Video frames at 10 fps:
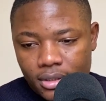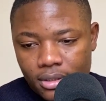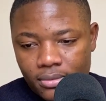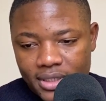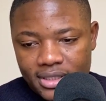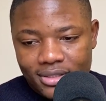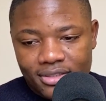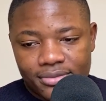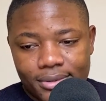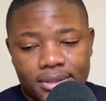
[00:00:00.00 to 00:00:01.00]
What's
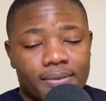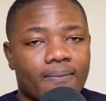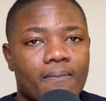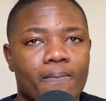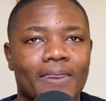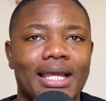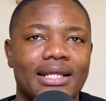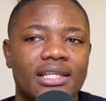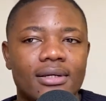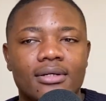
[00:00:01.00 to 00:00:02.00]
different? I
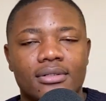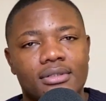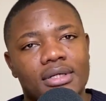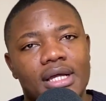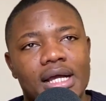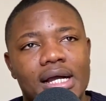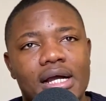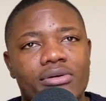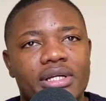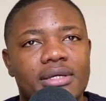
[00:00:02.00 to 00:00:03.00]
think I
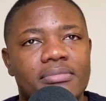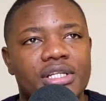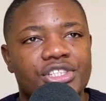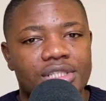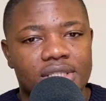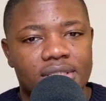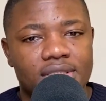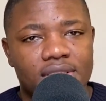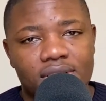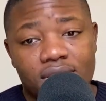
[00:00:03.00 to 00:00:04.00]
already mentioned this.
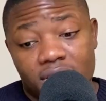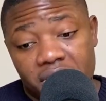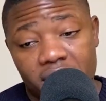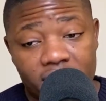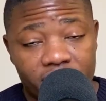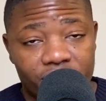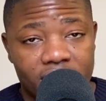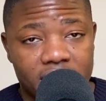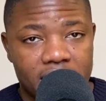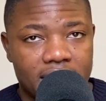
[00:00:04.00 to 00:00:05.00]
The
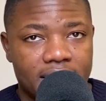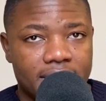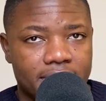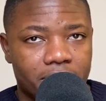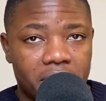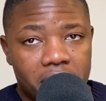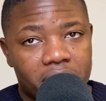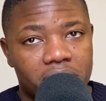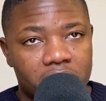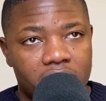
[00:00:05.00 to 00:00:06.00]
difference is we're going
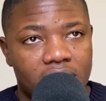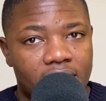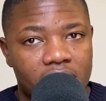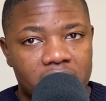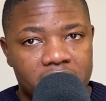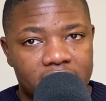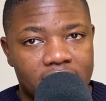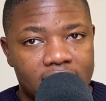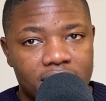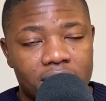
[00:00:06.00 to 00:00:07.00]
to create content that
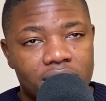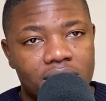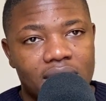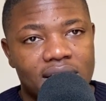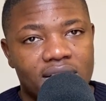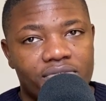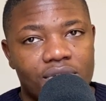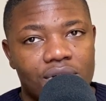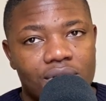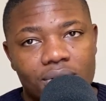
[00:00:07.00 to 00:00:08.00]
is going to cater for
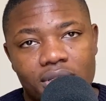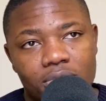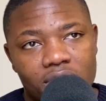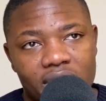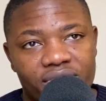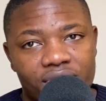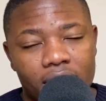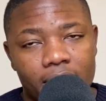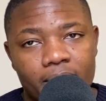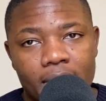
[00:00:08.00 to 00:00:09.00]
a whole demographic
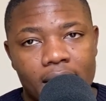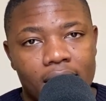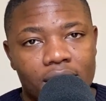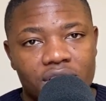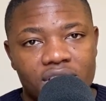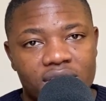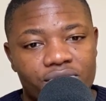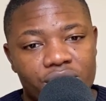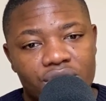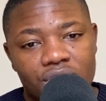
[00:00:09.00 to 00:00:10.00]
and not just for
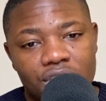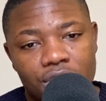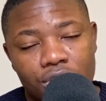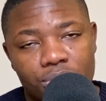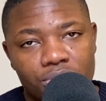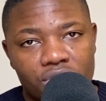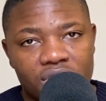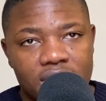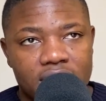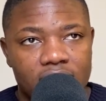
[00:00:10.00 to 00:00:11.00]
a certain
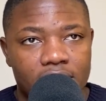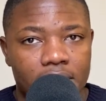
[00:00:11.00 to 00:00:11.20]
community.